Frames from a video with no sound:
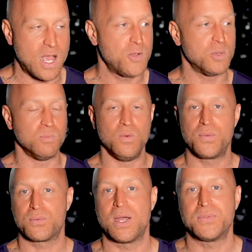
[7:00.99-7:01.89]
how you
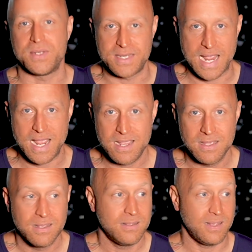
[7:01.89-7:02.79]
move throughout the day.
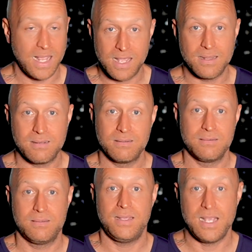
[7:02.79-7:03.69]
And
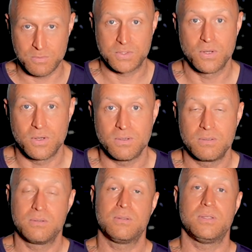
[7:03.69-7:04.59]
in
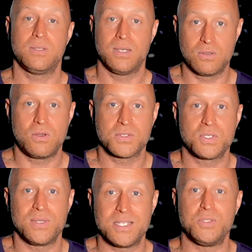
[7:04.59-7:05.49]
return, it'll
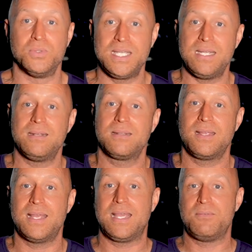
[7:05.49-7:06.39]
also get you
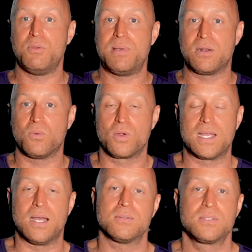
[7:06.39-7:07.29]
lean and give you better
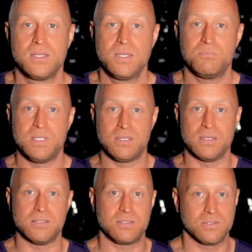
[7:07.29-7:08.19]
workouts
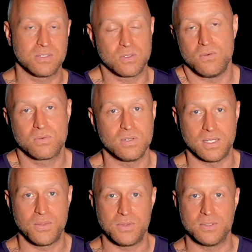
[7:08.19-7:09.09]
because you're just overall
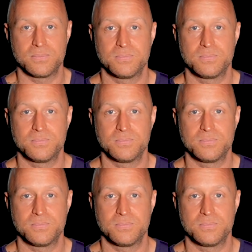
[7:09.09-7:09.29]
healthier.